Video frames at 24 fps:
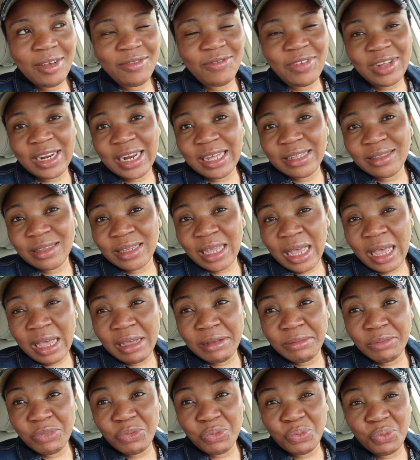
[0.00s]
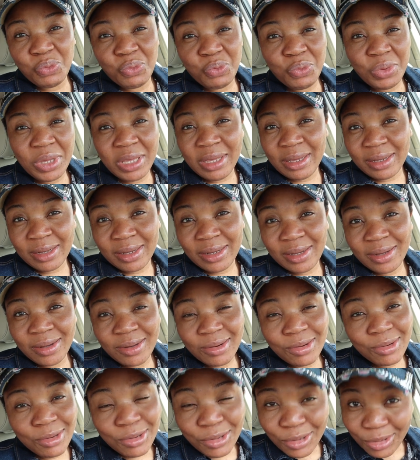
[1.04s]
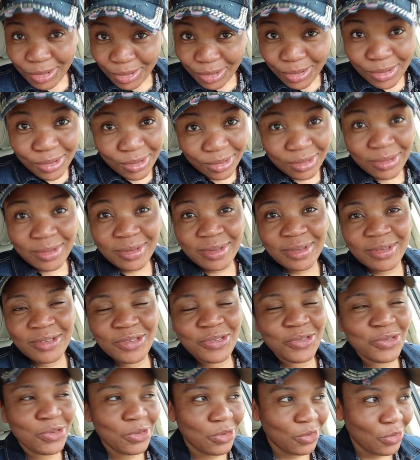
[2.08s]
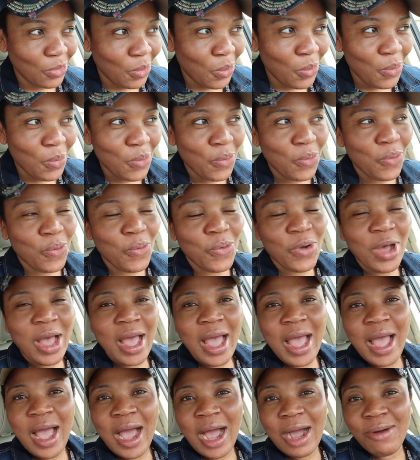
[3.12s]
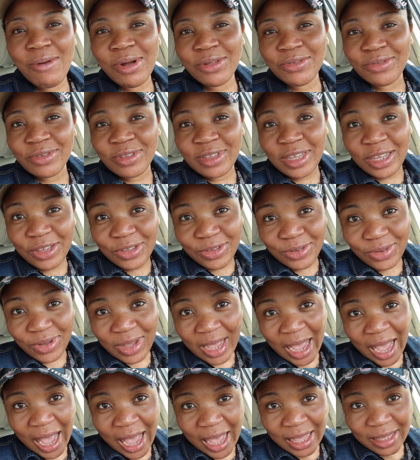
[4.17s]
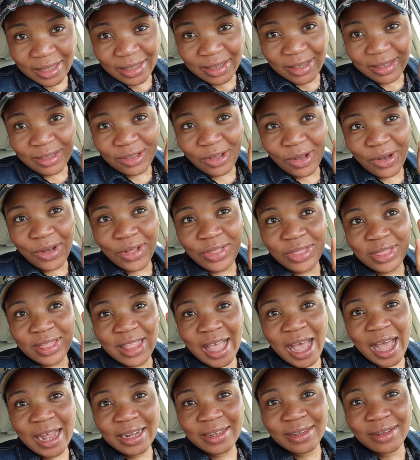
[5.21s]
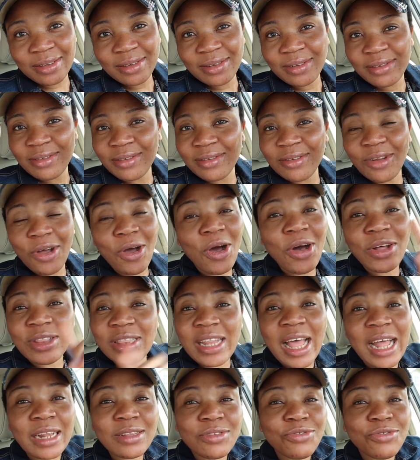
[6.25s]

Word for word: valentine's week cruise so i want to take you guys on that on that